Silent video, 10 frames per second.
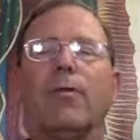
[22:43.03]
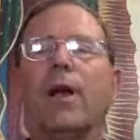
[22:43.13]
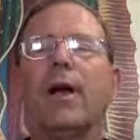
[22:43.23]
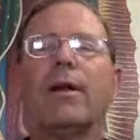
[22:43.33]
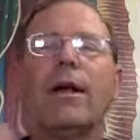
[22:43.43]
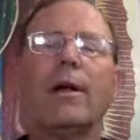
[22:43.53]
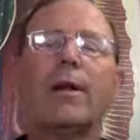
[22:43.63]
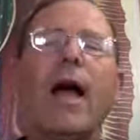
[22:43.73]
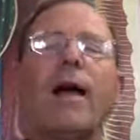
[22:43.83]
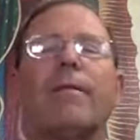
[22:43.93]
We had a
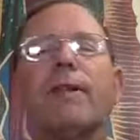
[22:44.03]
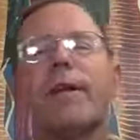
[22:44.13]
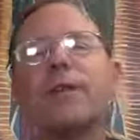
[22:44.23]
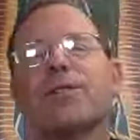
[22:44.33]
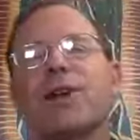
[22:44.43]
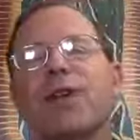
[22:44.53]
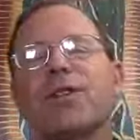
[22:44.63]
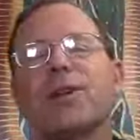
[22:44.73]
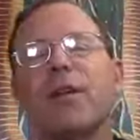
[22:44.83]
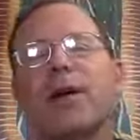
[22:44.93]
lively
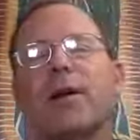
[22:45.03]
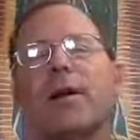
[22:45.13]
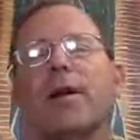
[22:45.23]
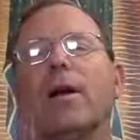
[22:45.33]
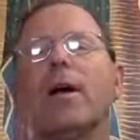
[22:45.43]
discussion on